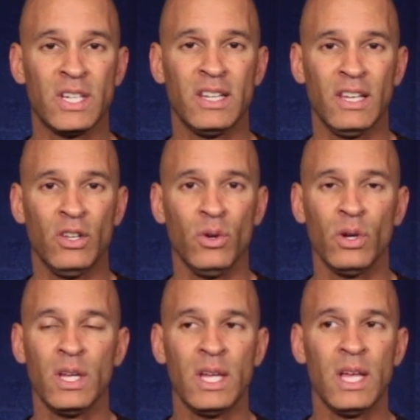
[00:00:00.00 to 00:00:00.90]
say they do,
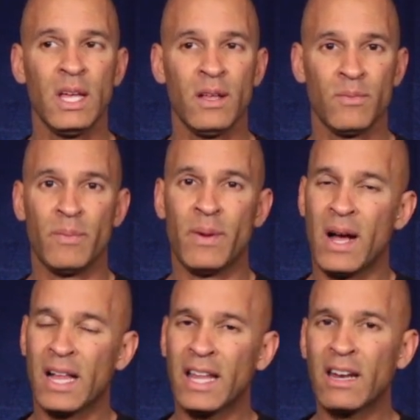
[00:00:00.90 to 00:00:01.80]

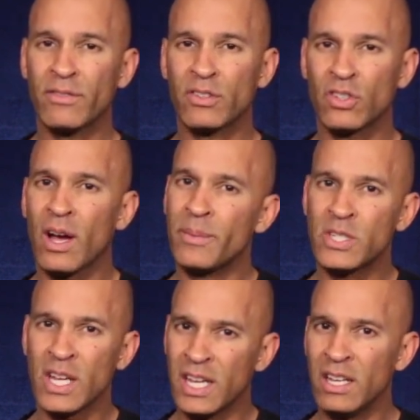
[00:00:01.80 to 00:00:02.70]
a lot of the time
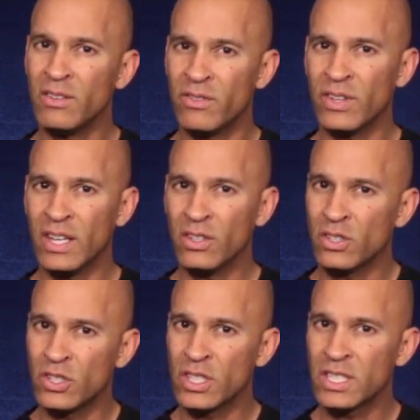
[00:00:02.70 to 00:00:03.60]
is a hidden thing
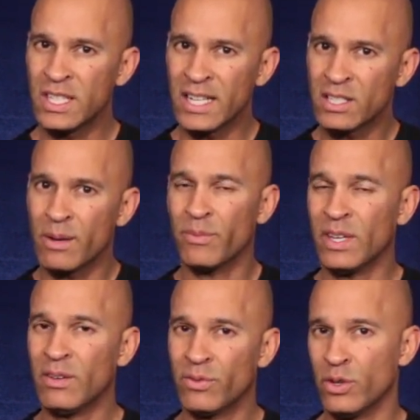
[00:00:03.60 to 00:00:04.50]
to just get
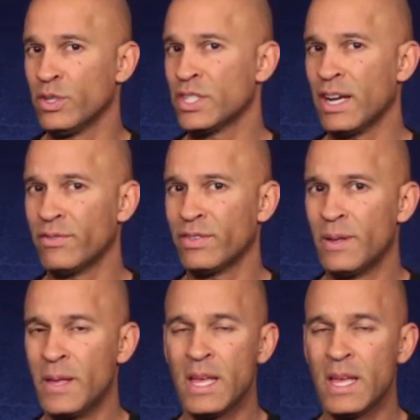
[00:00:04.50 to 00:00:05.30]
something for yourself.